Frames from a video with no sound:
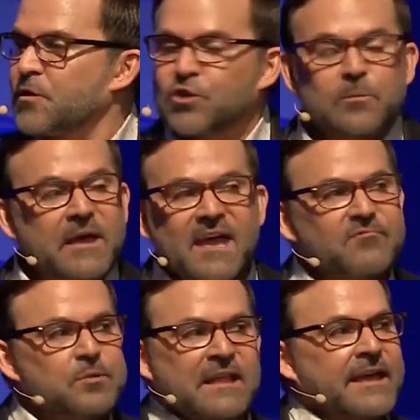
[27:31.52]
You may
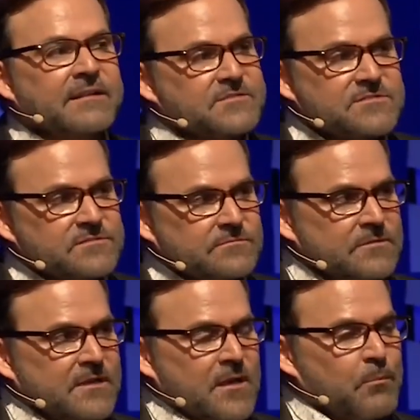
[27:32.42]
have plans,
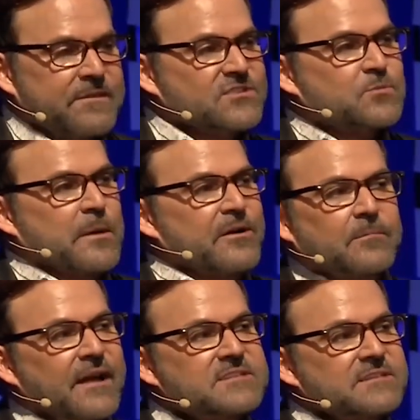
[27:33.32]
but the
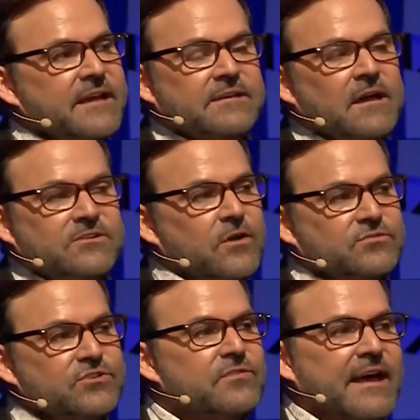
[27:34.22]
Spirit might say, No,
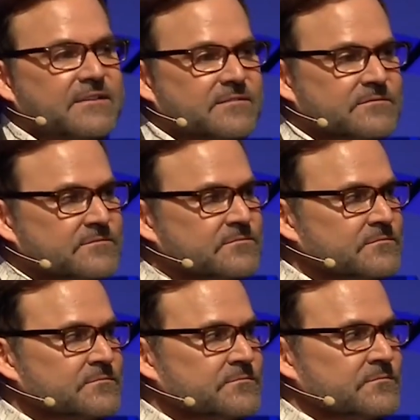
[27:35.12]
don't do that.
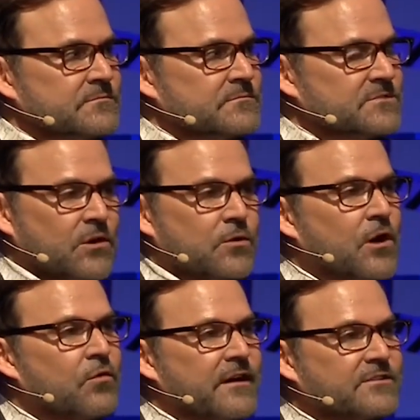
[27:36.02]
Don't
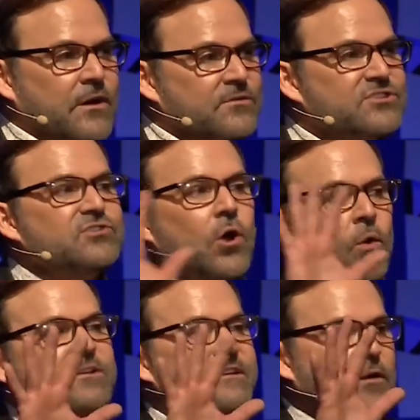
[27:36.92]
go there. Don't just
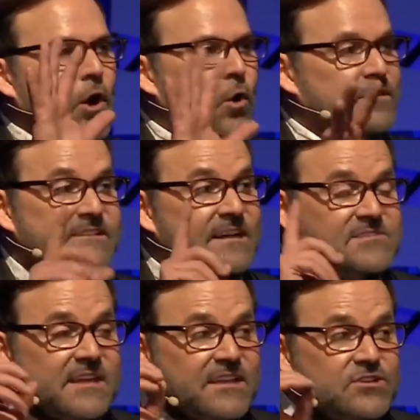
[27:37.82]
hold it. Hold. He's
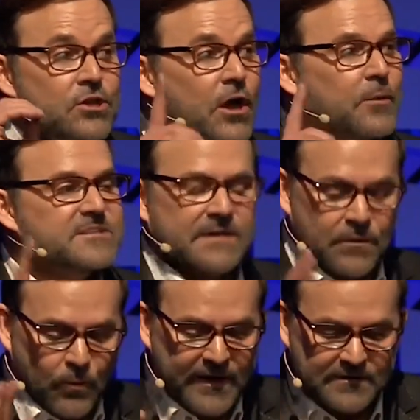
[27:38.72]
not saying it's no. He's
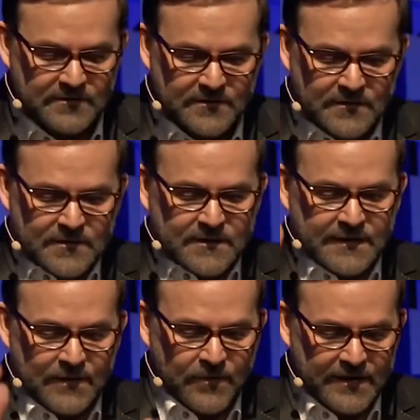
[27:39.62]
saying, Wait,
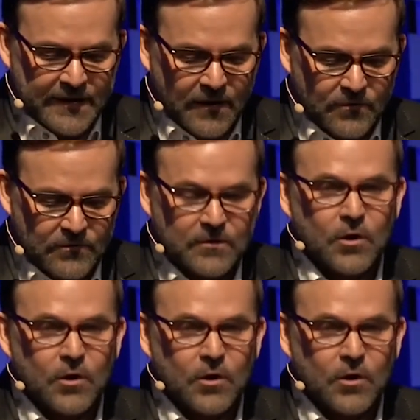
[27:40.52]
not right now.